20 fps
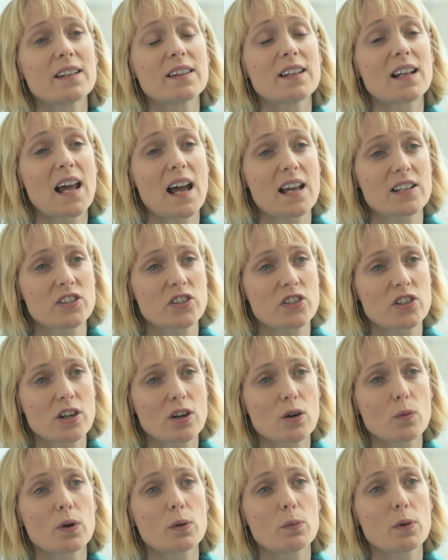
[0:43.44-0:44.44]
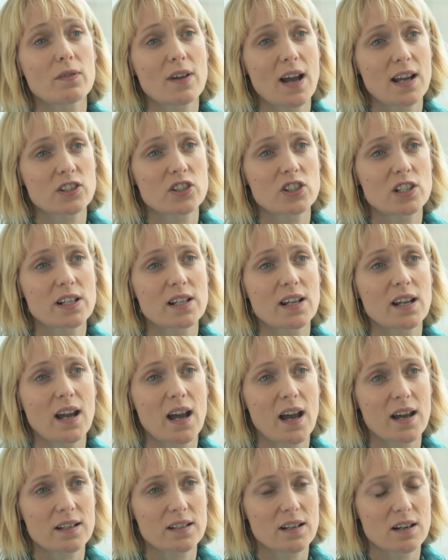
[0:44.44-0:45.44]
in the last year when we've actually
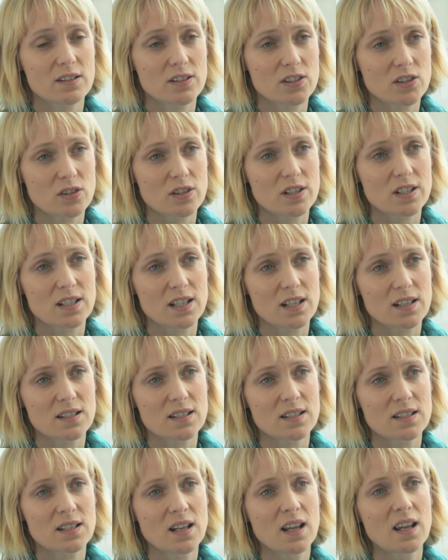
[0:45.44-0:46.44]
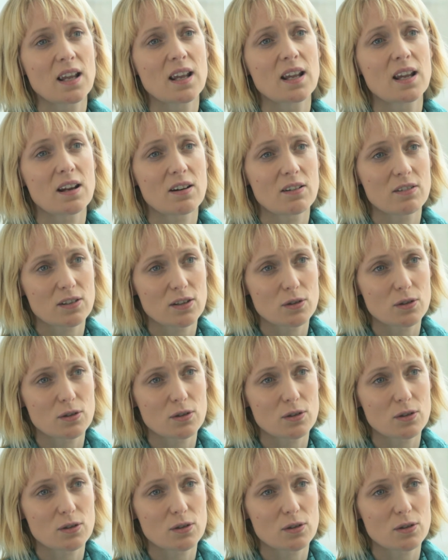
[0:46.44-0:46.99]
had our study days here at